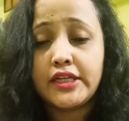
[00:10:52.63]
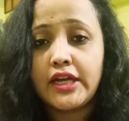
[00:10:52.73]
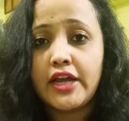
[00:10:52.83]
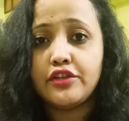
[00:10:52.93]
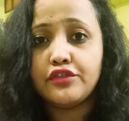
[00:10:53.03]

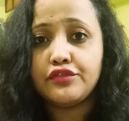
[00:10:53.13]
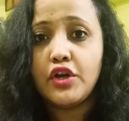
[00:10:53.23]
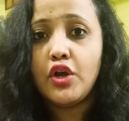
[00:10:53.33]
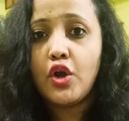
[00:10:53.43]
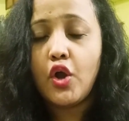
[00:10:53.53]
kind of
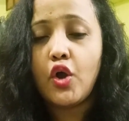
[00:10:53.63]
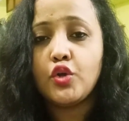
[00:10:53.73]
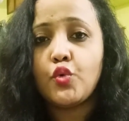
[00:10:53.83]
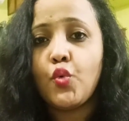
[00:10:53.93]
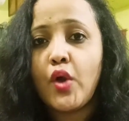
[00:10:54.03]
all
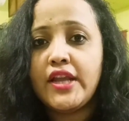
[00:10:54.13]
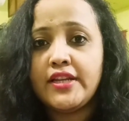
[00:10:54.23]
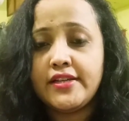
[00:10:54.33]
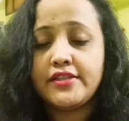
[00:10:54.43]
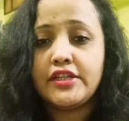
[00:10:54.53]

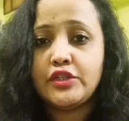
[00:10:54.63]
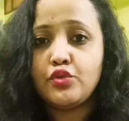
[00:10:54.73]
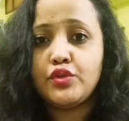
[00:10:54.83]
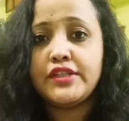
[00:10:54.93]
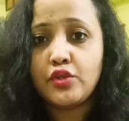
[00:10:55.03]
coalesced
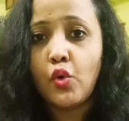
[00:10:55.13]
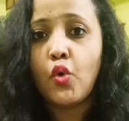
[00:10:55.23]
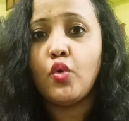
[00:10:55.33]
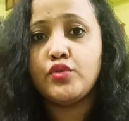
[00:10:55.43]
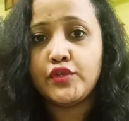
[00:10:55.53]
into this
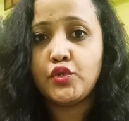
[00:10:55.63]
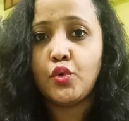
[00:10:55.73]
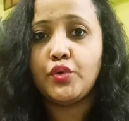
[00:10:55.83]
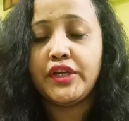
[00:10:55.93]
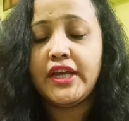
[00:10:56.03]
whole
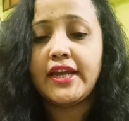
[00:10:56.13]
story.